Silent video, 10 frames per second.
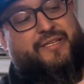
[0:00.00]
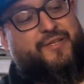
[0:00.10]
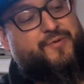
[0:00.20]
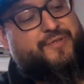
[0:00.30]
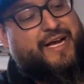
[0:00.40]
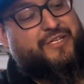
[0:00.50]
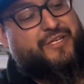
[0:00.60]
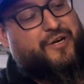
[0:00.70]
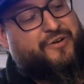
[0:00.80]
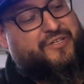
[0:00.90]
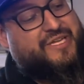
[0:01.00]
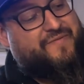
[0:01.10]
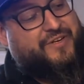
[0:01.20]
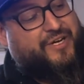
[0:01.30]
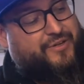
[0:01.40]
This was actually under
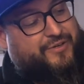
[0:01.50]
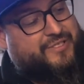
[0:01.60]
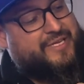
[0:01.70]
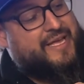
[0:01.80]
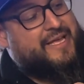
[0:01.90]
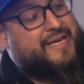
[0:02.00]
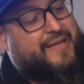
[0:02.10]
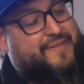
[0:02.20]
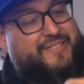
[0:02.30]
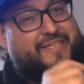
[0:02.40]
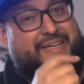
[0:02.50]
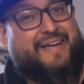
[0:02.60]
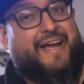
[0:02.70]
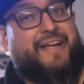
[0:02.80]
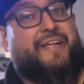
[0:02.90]
$70, and this is a
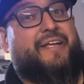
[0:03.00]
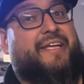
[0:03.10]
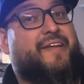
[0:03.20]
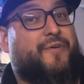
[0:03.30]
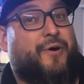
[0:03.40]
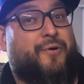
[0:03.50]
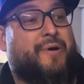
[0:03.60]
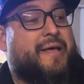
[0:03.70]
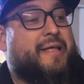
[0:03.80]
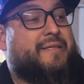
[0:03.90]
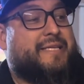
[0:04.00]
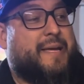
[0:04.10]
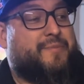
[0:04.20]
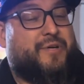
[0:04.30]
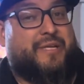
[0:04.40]
990 EVO
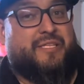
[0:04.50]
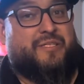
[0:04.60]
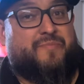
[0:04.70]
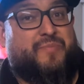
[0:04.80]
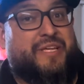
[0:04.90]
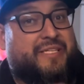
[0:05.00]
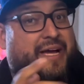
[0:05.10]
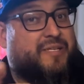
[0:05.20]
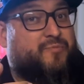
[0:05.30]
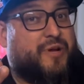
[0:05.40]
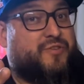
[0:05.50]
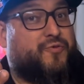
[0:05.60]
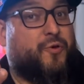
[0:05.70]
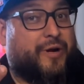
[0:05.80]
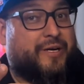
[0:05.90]
Samsung that's PCI Express
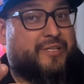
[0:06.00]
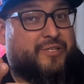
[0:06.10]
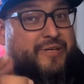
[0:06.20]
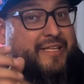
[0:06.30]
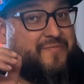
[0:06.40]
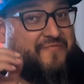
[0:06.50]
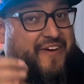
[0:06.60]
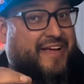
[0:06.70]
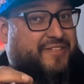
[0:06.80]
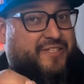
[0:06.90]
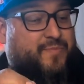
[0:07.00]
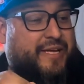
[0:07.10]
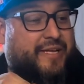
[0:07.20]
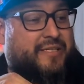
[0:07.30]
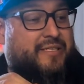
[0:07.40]
4, so you get the fastest
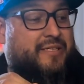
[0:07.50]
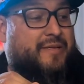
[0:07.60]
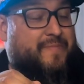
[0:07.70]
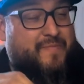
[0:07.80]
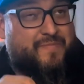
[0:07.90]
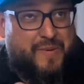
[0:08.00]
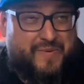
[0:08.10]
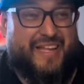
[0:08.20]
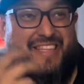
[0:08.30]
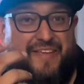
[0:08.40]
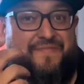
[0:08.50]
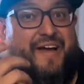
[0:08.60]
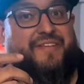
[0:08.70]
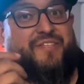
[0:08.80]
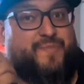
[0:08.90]
speeds. Maybe not the
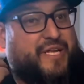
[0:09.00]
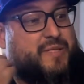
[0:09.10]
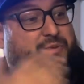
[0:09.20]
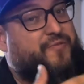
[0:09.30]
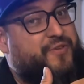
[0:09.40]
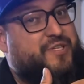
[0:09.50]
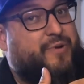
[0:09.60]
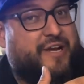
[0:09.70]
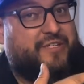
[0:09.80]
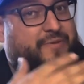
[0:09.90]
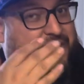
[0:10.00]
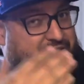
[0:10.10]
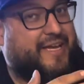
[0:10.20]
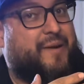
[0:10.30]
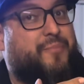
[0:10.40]
fastest speeds, but for this price range,
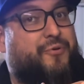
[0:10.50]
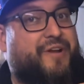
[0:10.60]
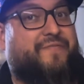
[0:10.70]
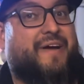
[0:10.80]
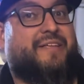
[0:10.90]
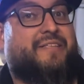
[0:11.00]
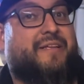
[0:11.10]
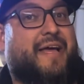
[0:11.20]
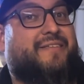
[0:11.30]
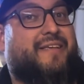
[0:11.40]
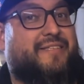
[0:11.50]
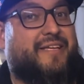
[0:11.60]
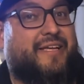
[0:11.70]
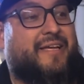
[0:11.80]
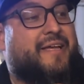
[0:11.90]
you get a pretty fast
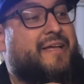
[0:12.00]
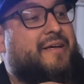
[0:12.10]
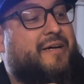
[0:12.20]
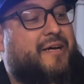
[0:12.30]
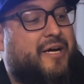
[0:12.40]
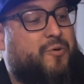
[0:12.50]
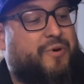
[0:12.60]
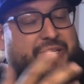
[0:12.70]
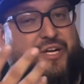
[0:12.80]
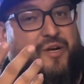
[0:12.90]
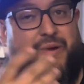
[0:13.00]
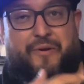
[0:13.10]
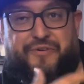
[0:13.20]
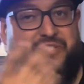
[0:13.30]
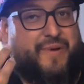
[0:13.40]
SSD. 1 terabyte,
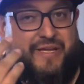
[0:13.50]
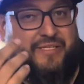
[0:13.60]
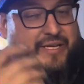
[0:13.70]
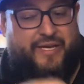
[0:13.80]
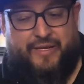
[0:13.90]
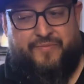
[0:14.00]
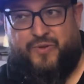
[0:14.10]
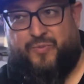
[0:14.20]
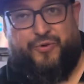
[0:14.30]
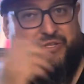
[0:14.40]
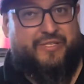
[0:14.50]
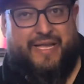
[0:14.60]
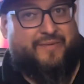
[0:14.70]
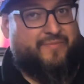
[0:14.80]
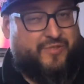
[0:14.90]
which is basic, and the person
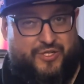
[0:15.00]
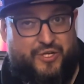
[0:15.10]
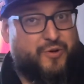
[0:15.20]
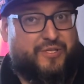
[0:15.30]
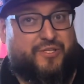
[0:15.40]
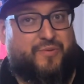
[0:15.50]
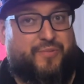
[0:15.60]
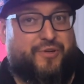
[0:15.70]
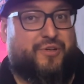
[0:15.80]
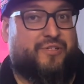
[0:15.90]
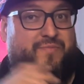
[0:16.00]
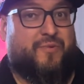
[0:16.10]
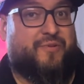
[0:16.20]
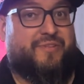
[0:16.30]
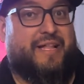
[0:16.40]
that's going to use this computer is
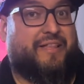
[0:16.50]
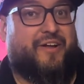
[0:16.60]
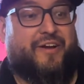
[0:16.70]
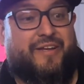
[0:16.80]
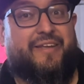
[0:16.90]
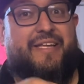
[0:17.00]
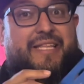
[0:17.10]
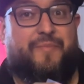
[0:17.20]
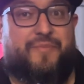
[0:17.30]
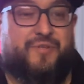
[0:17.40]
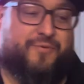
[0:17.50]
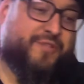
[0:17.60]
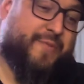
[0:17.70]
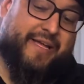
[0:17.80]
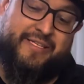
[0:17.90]
most likely not going to need that much more
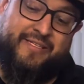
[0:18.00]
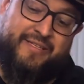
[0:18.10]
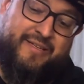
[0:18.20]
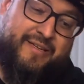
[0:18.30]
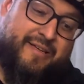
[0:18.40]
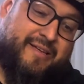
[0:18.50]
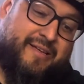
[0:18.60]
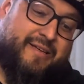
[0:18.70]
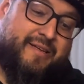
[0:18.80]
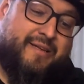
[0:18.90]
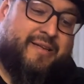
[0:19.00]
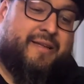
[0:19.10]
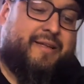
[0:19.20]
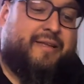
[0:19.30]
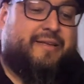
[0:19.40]
space.
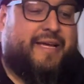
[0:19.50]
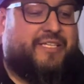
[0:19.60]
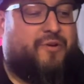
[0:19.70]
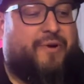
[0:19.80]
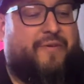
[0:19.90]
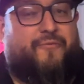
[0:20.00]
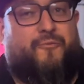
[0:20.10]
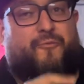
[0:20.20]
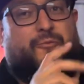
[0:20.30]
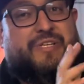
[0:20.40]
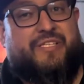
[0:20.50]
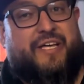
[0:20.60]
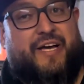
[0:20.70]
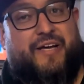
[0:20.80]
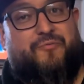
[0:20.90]
Next thing you went was
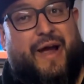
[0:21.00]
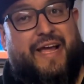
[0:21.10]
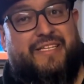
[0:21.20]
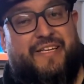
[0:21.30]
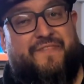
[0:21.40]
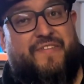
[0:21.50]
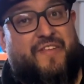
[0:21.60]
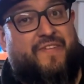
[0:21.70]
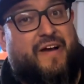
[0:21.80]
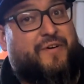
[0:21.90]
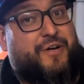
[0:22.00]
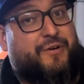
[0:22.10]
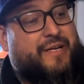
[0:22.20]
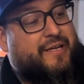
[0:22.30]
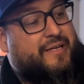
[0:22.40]
the Ryzen
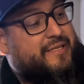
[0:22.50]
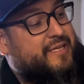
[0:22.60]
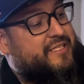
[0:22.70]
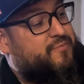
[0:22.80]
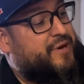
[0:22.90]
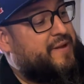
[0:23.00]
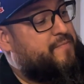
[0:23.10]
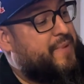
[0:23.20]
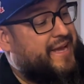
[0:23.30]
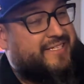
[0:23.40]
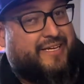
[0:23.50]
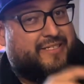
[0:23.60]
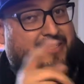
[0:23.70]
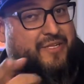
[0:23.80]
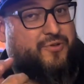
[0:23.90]
5500. It's a pretty basic
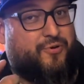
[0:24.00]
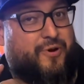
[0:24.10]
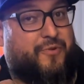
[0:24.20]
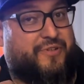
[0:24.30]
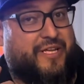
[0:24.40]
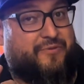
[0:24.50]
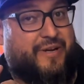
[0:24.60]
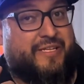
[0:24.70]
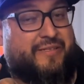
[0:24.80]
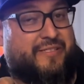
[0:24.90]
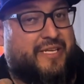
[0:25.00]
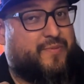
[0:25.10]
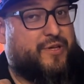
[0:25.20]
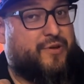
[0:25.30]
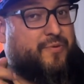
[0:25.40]
6-core multi-thread
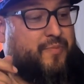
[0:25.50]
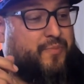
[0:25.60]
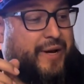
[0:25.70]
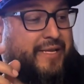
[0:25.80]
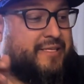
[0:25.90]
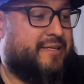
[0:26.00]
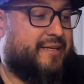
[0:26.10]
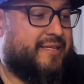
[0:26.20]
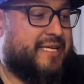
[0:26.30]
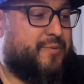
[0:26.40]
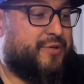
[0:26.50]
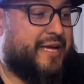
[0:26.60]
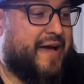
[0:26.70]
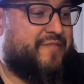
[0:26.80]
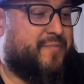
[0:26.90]
CPU, but it's able to
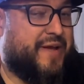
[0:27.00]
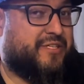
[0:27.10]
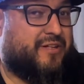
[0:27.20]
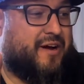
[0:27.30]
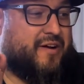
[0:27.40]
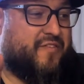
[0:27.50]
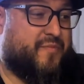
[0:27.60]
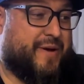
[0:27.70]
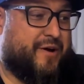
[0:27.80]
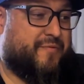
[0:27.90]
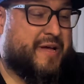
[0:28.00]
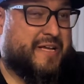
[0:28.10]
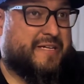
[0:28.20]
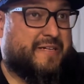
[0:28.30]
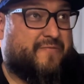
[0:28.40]
have a base clock of about
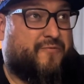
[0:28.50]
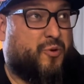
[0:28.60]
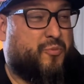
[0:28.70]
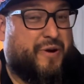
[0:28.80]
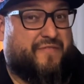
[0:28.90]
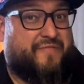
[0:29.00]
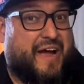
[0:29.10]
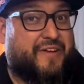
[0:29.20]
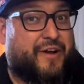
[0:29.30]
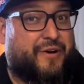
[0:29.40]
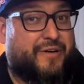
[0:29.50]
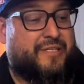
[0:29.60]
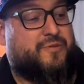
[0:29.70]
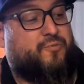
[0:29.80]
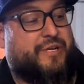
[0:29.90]
4.5
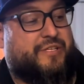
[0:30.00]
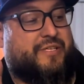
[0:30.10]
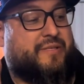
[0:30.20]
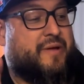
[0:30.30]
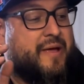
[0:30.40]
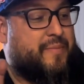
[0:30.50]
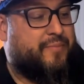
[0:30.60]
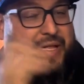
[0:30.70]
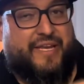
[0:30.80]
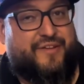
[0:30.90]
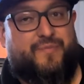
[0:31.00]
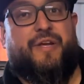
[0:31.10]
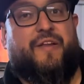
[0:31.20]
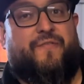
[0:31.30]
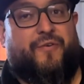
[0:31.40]
gigahertz, which is plenty of
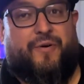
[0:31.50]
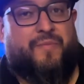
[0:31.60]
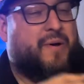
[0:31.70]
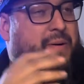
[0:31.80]
speed for